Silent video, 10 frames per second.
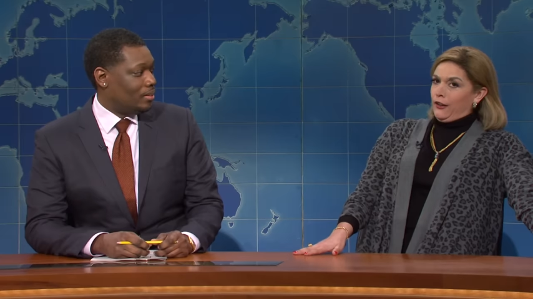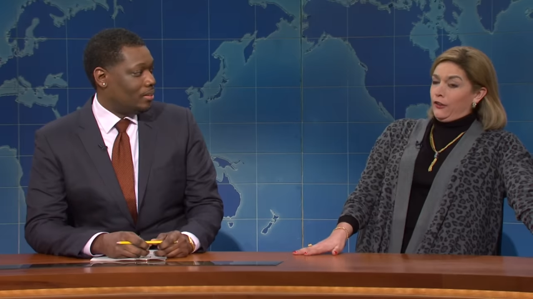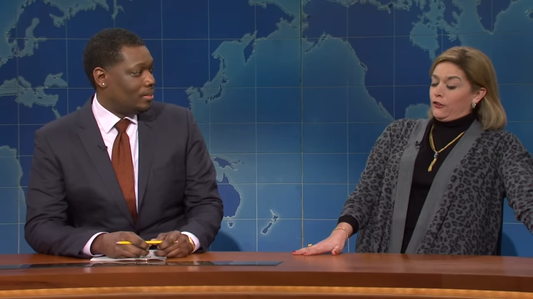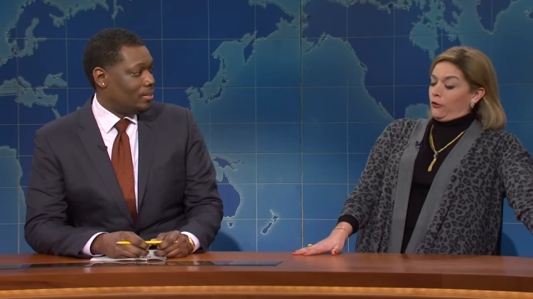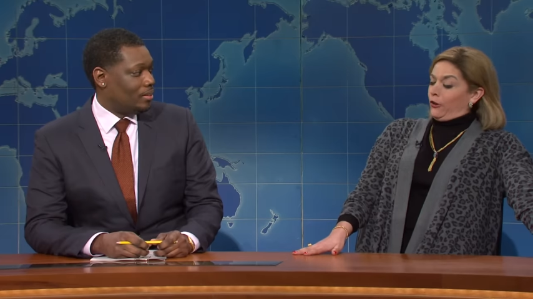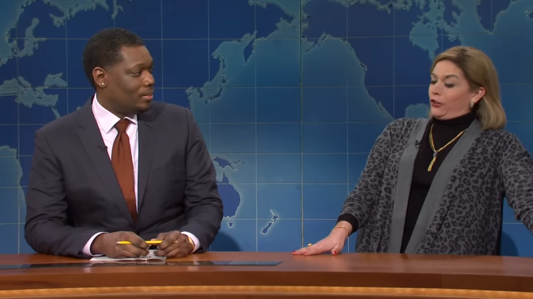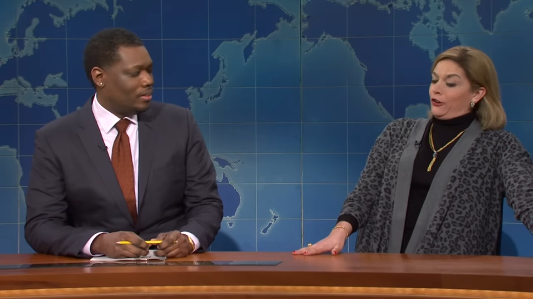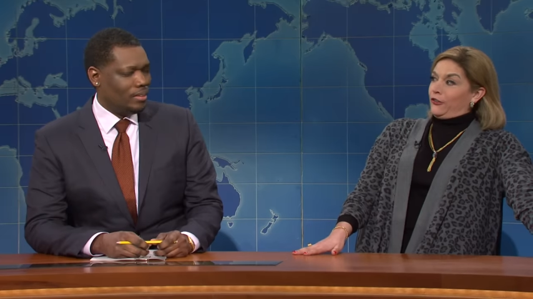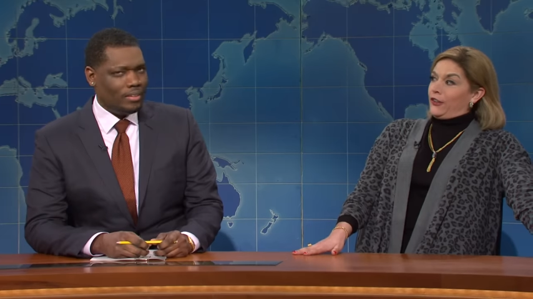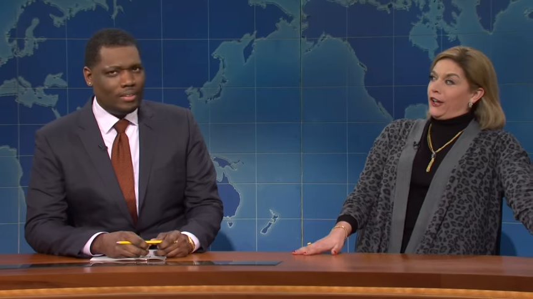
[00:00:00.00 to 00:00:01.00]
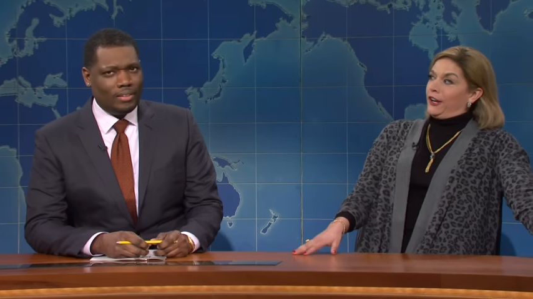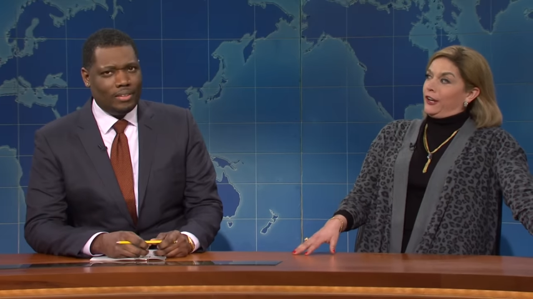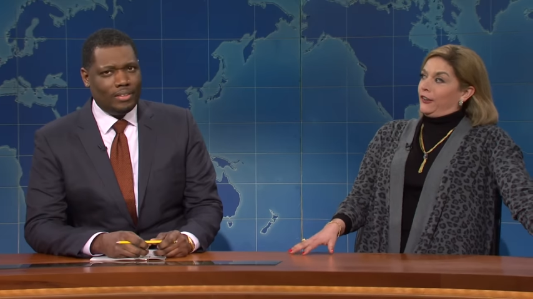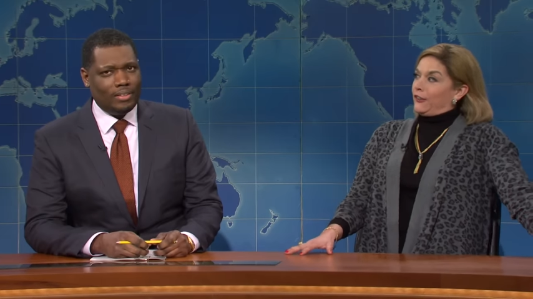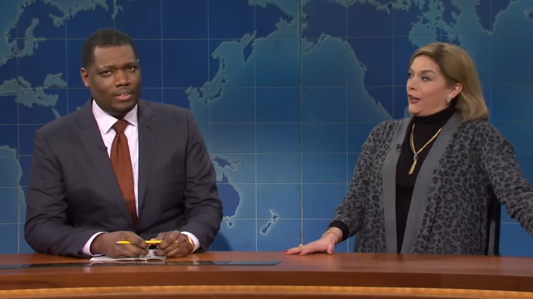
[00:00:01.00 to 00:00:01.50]
Speaker 1: So what you're saying
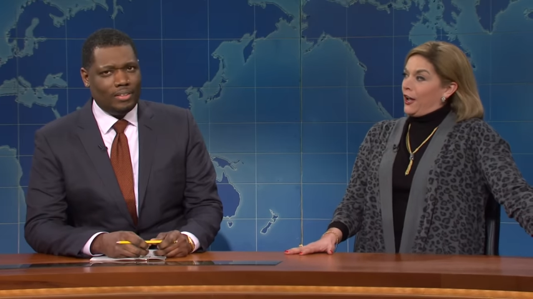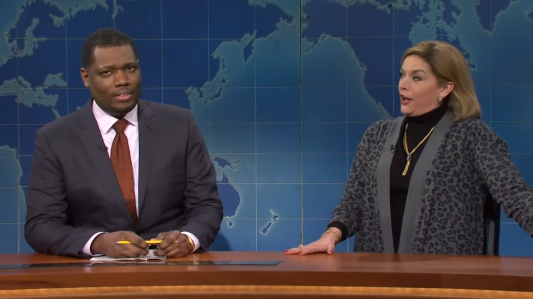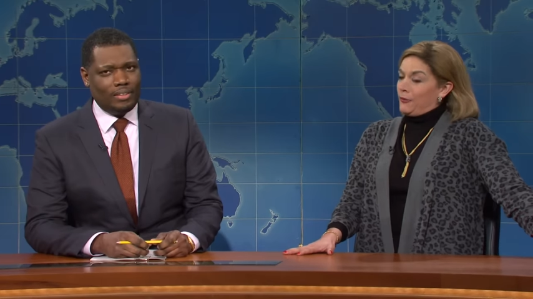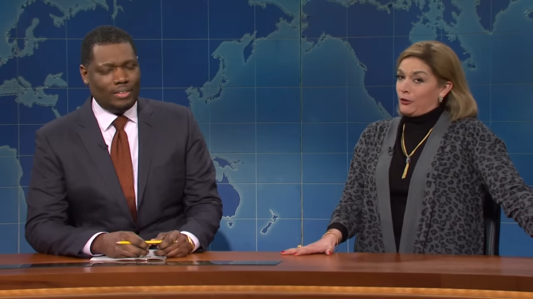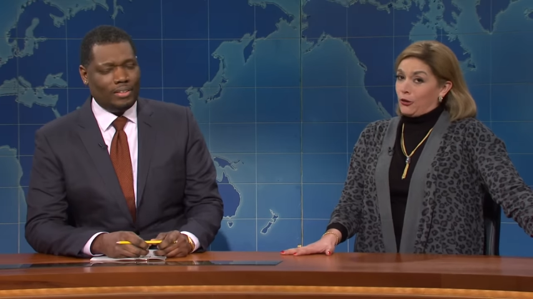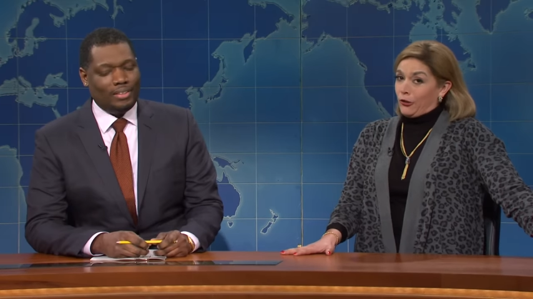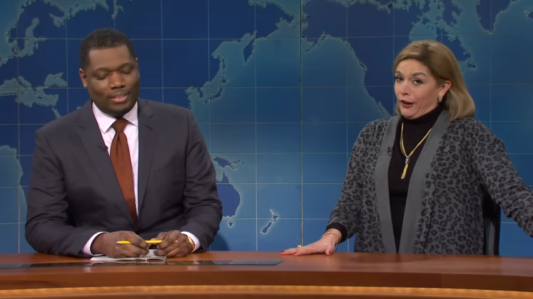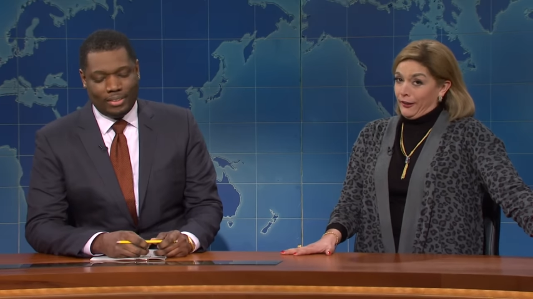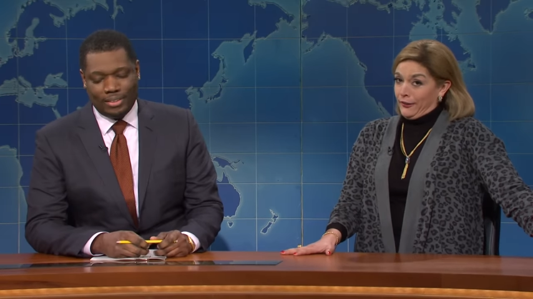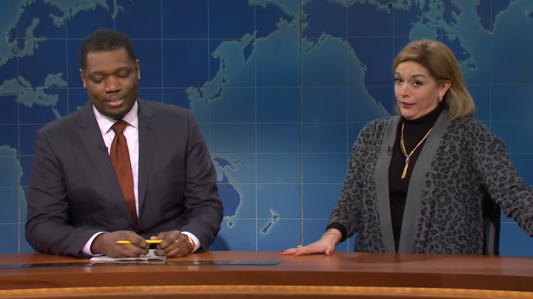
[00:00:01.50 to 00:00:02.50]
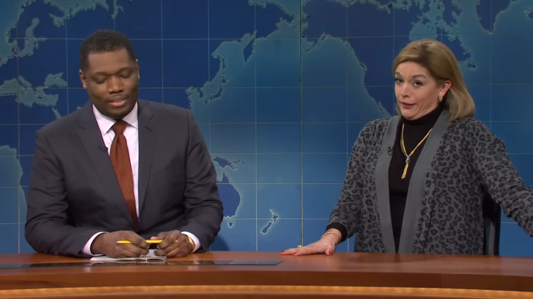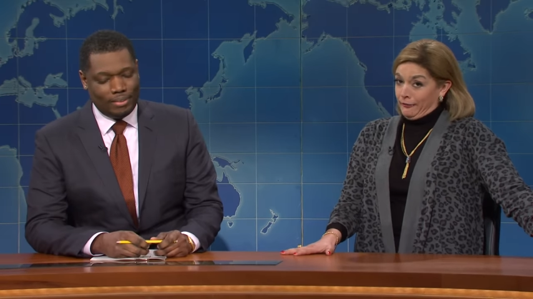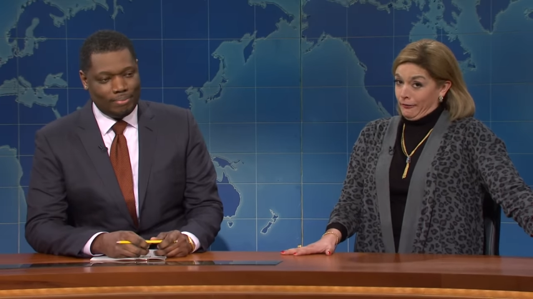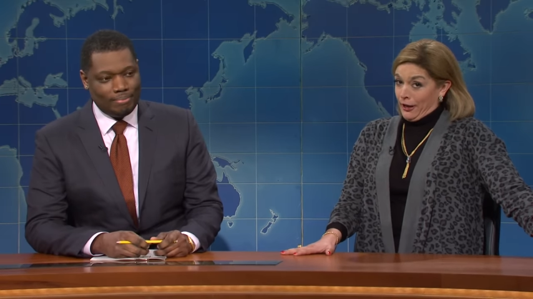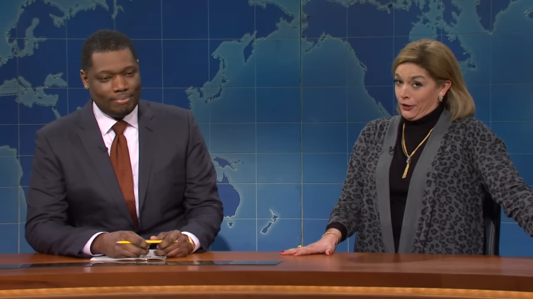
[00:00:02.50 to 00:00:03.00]
is I'm crazy
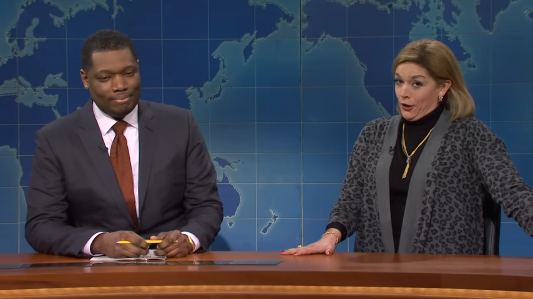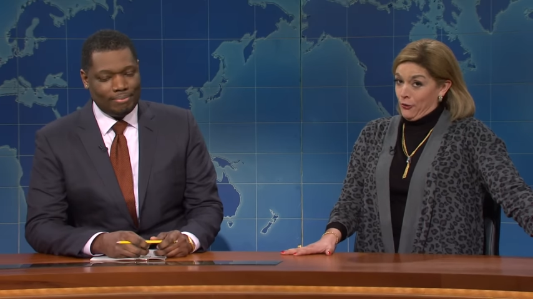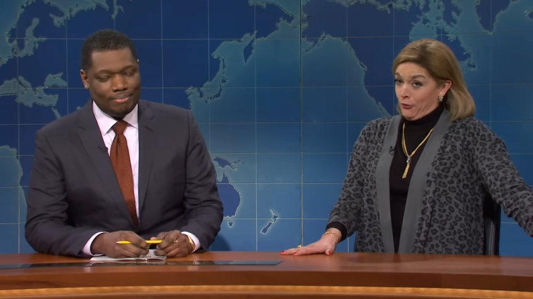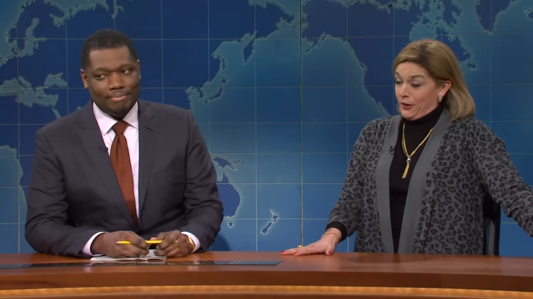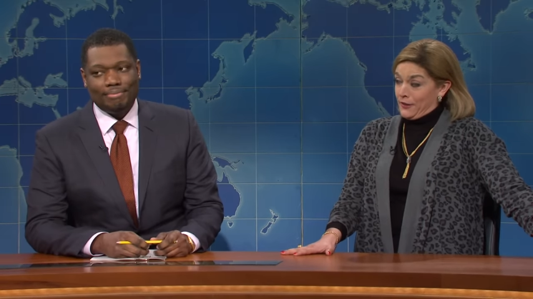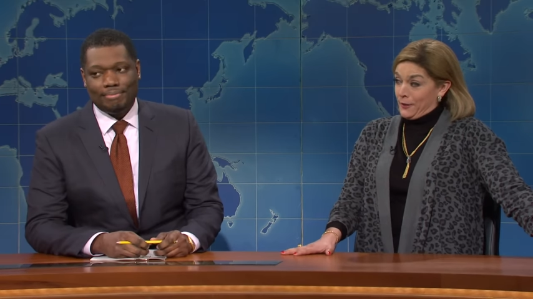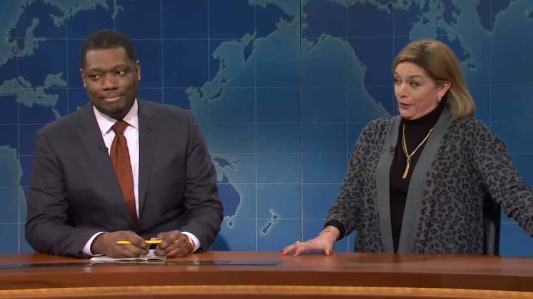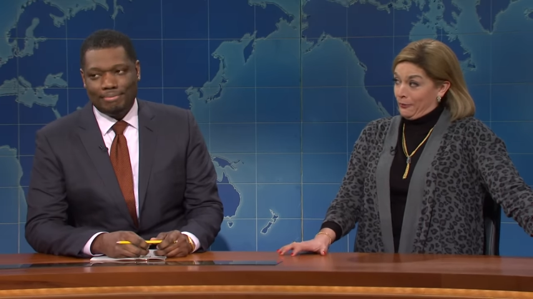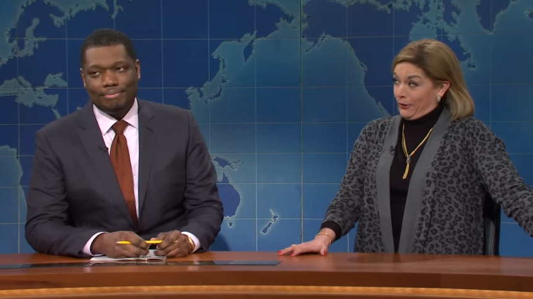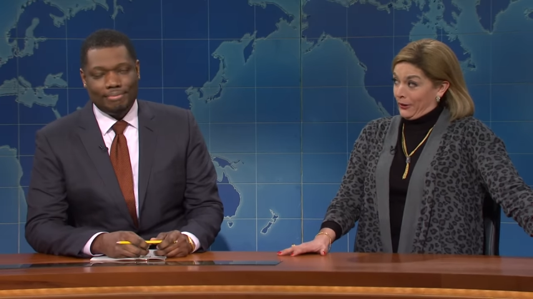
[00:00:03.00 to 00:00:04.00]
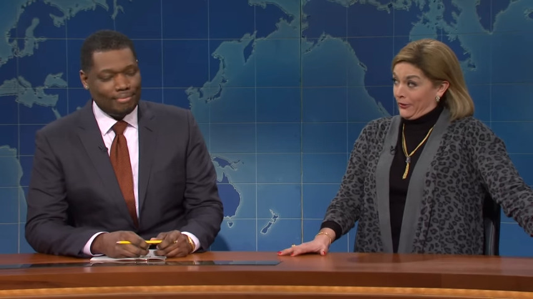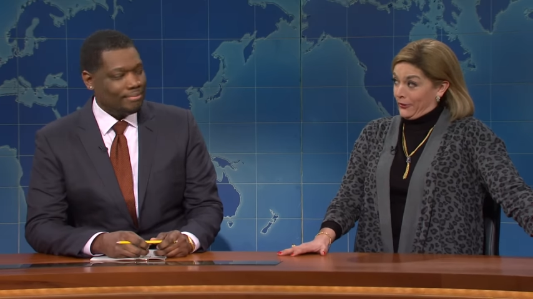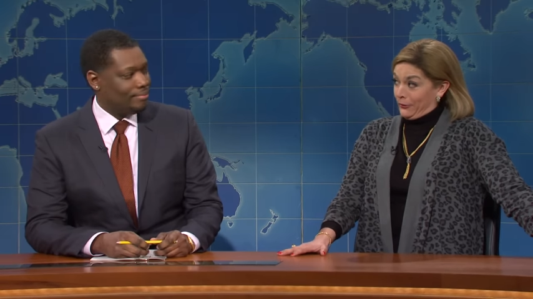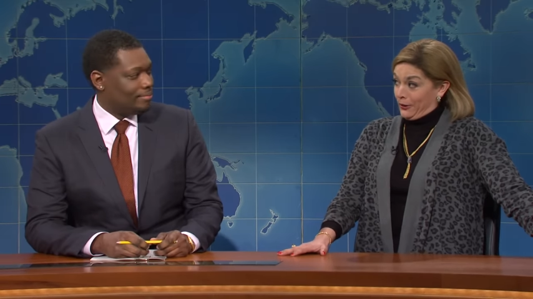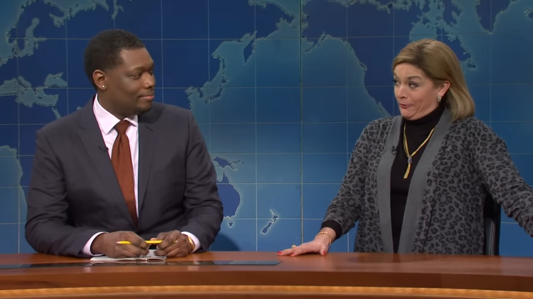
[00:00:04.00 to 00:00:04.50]
and no reasonable
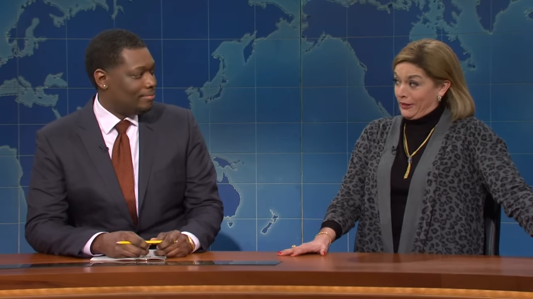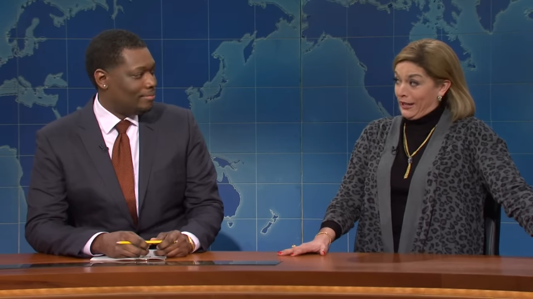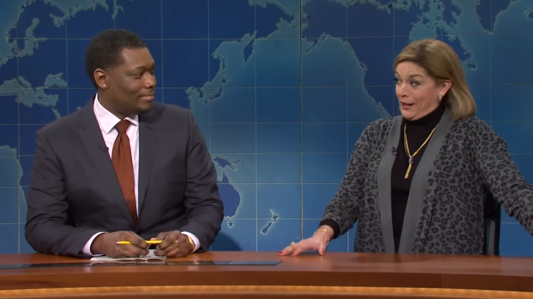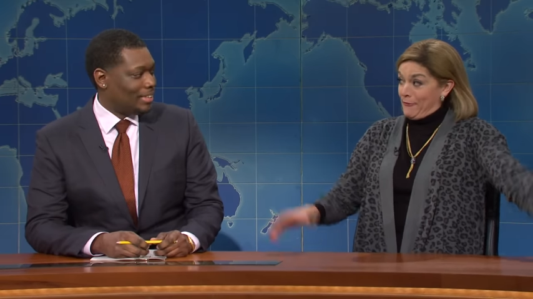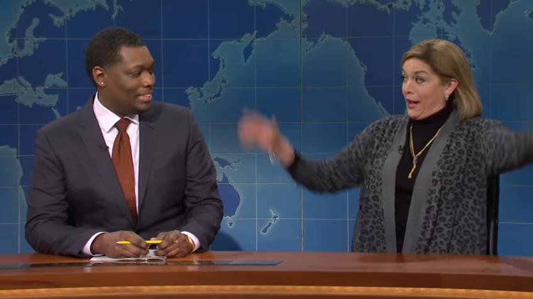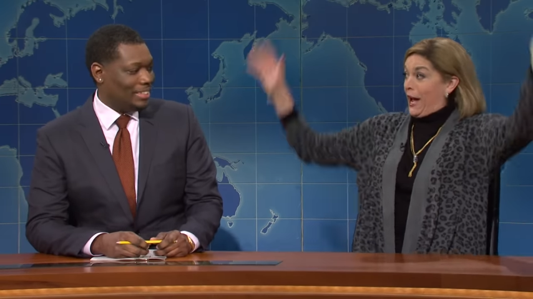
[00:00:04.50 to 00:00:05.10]
person would believe me.